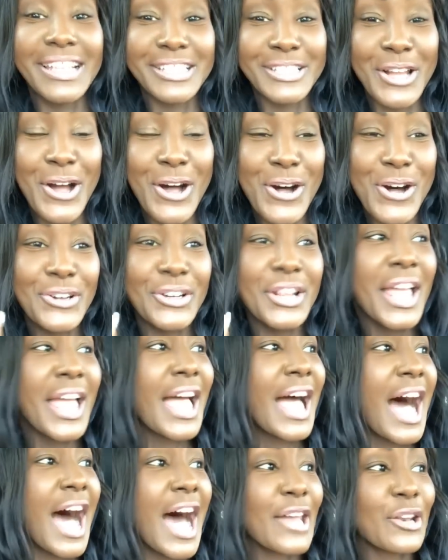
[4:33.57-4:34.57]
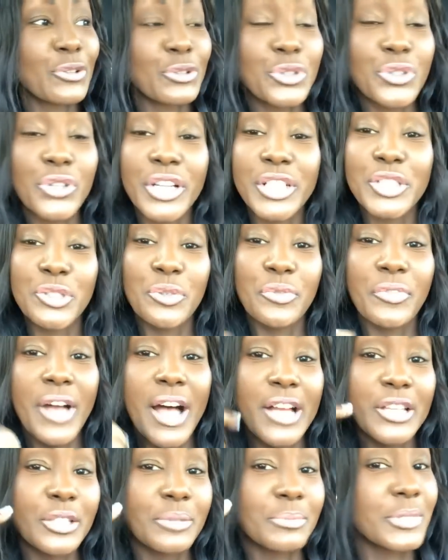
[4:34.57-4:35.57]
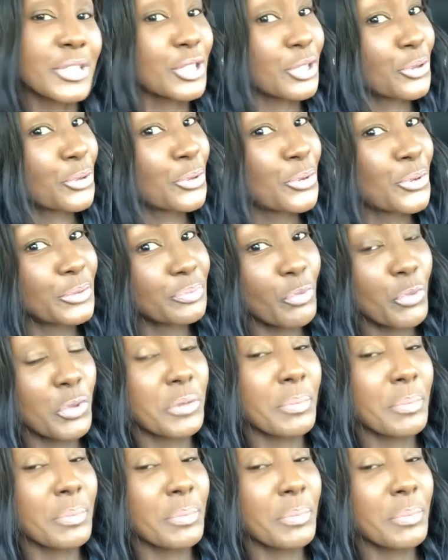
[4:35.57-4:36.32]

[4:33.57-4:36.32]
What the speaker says: It's called I Don't Trust You Volume 2